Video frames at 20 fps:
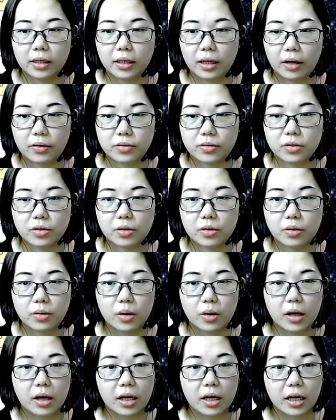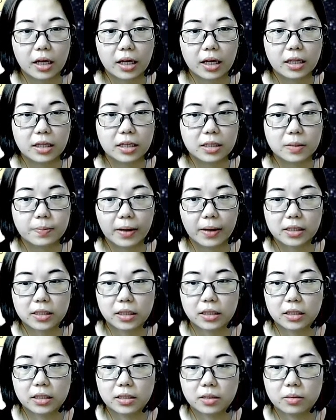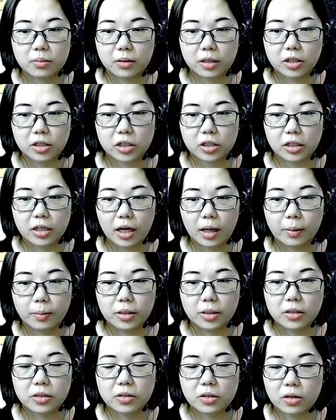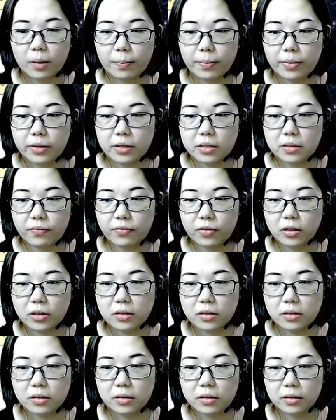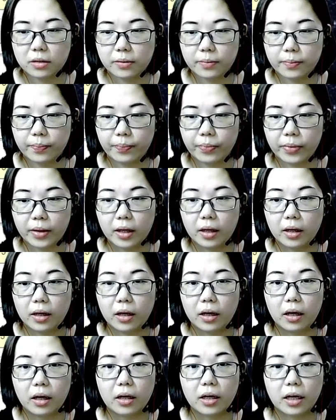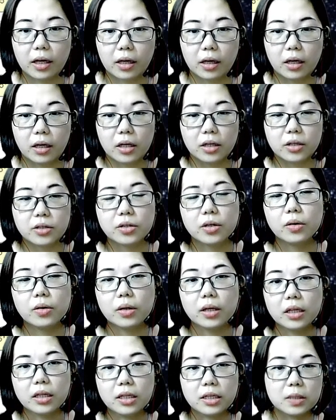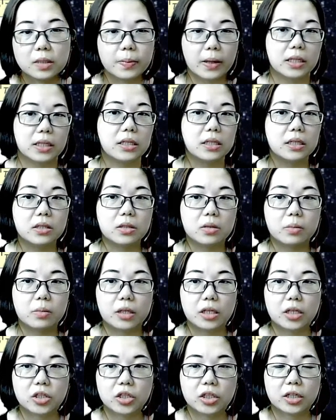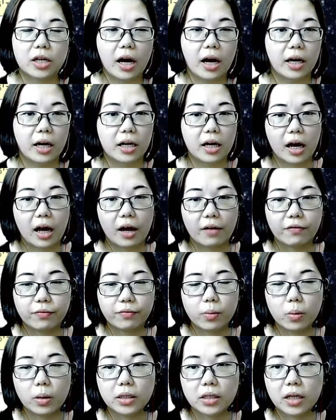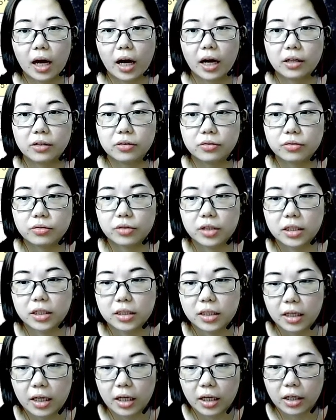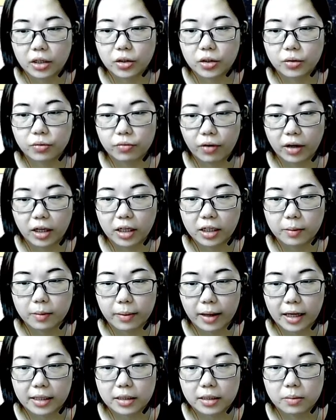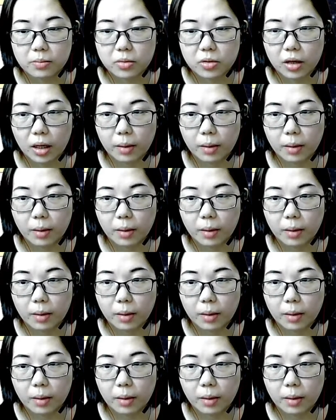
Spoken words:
Now, so in this particular simulation, I'm going to stop this first. Okay, so in this particular simulation, I have 100 uranium atoms.